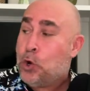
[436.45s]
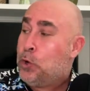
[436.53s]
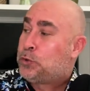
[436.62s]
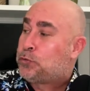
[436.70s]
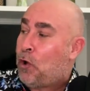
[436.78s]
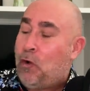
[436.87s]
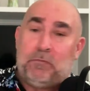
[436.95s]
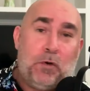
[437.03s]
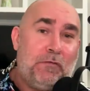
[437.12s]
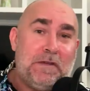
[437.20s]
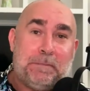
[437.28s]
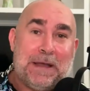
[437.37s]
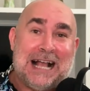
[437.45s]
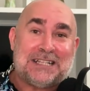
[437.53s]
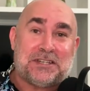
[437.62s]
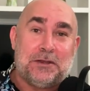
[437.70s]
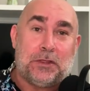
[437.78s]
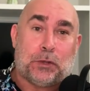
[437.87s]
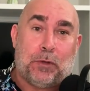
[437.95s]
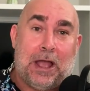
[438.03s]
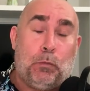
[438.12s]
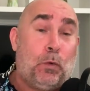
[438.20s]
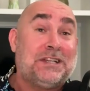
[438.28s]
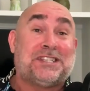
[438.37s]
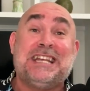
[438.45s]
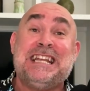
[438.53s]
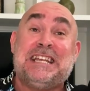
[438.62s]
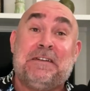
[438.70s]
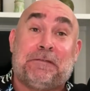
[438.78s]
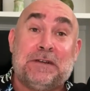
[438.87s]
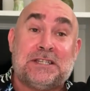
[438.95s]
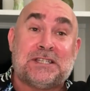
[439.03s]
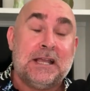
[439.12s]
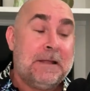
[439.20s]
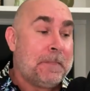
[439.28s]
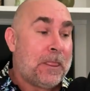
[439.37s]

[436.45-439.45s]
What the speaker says: who drove MoviePass into the ground. What's any difference?